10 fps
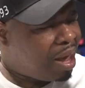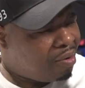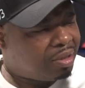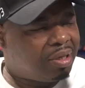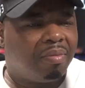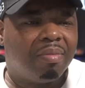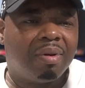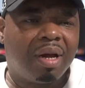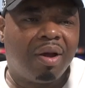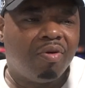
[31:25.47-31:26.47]
man, what's up?
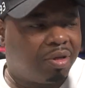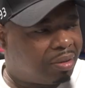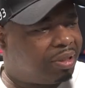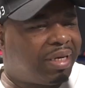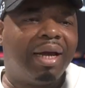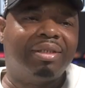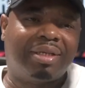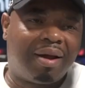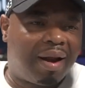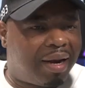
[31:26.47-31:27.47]
I heard some shots
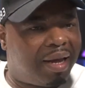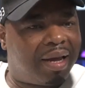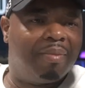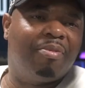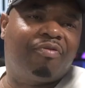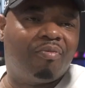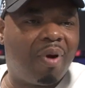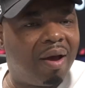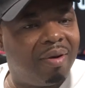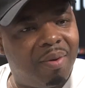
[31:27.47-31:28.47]
sound like they coming from
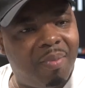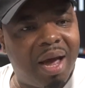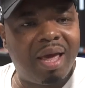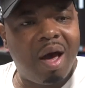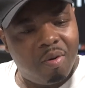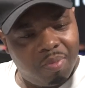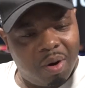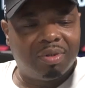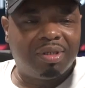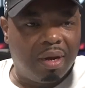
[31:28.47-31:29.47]
around there by y'all, bro.
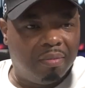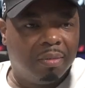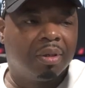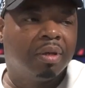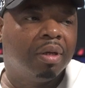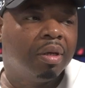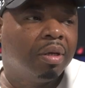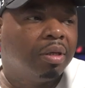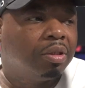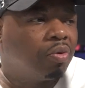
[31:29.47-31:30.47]
What's up?
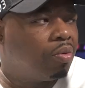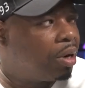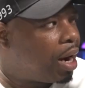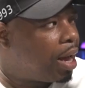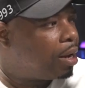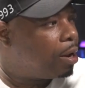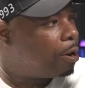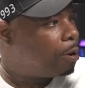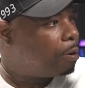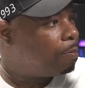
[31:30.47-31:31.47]
Tona like,
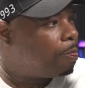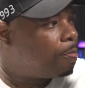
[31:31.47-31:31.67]
uh,